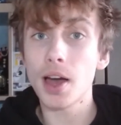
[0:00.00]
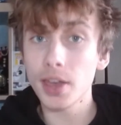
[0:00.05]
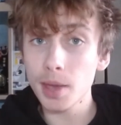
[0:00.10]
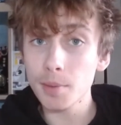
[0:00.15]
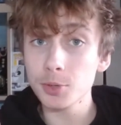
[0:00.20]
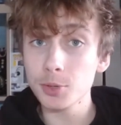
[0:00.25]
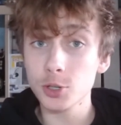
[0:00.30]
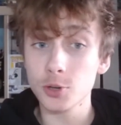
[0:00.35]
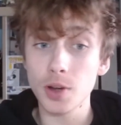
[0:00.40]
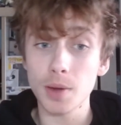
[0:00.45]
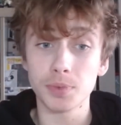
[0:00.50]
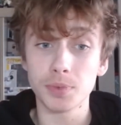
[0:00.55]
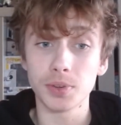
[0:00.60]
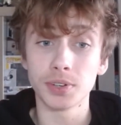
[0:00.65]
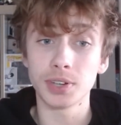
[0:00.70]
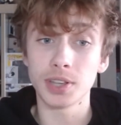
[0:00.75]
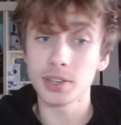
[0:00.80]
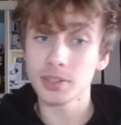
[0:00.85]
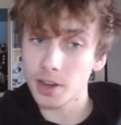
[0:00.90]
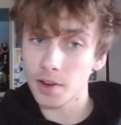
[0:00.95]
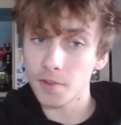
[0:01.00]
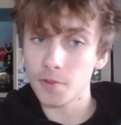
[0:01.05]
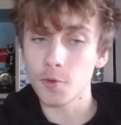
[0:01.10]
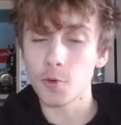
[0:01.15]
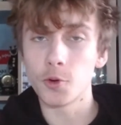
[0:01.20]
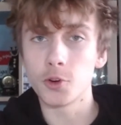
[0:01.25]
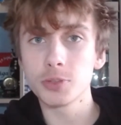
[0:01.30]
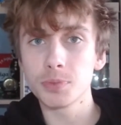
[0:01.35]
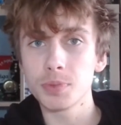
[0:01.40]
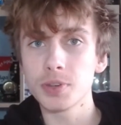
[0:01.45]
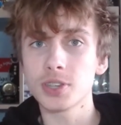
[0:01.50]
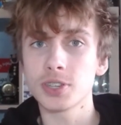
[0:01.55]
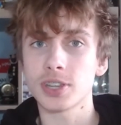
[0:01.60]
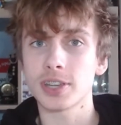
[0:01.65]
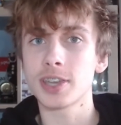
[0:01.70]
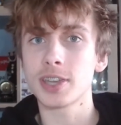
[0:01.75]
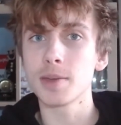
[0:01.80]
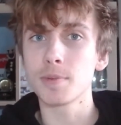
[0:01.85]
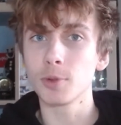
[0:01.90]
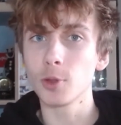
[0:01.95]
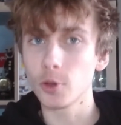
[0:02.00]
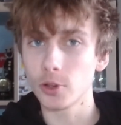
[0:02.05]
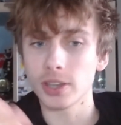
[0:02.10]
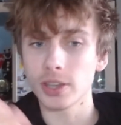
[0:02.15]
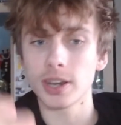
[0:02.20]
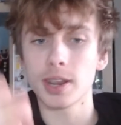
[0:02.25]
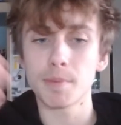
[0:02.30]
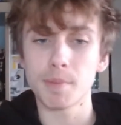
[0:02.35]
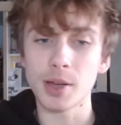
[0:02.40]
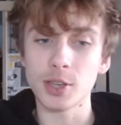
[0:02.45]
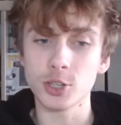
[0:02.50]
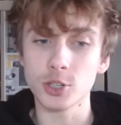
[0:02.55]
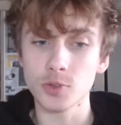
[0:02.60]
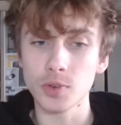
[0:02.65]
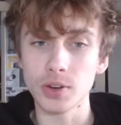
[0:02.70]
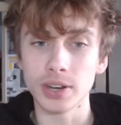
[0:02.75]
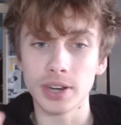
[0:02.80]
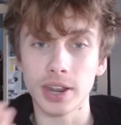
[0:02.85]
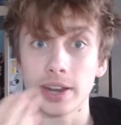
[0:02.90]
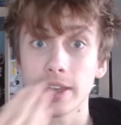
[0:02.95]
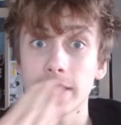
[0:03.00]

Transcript: I am scripting this, of course, because I keep looking at my screen and I